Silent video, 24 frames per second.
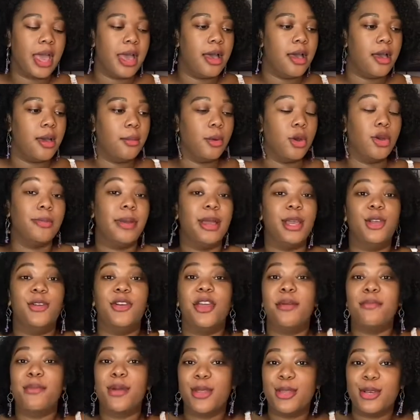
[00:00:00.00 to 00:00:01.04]
or my
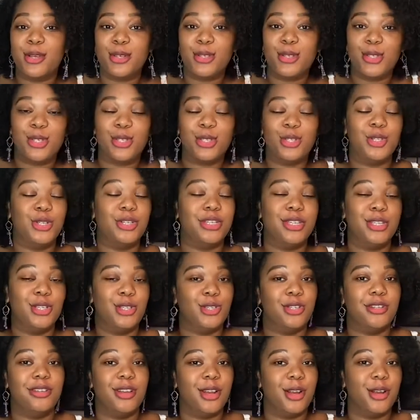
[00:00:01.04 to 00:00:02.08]
grandmother's tradition,
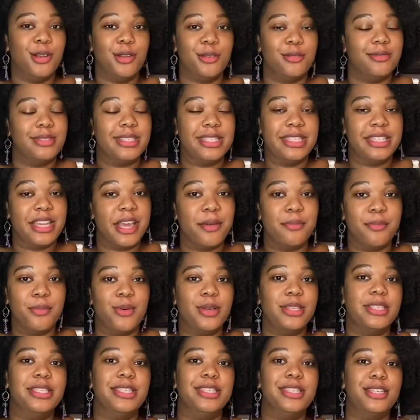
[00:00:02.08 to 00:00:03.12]
her step
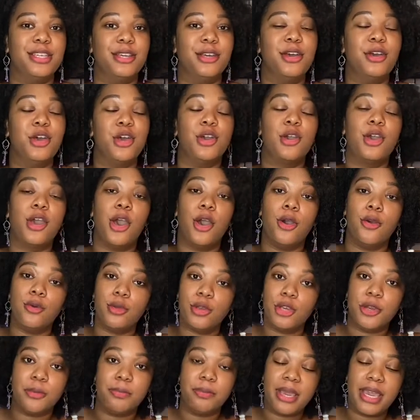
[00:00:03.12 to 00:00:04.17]
was to coat your
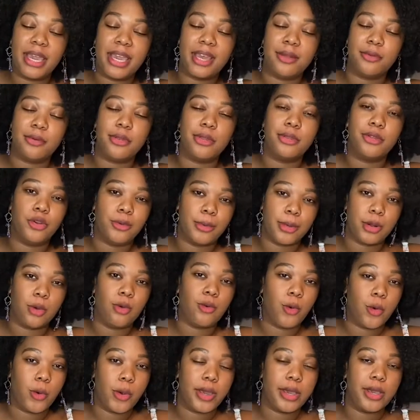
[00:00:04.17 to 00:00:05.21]
pan with a little bit of
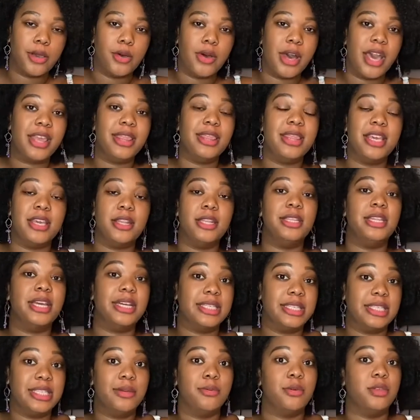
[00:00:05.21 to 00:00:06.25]
oil and then dust
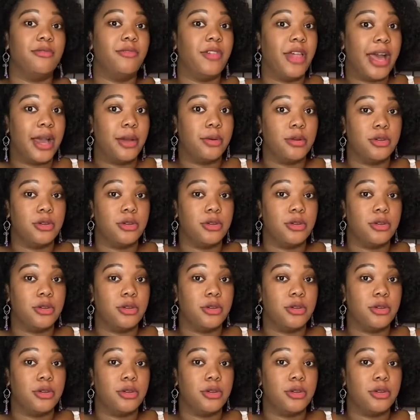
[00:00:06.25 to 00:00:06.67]
it with flour.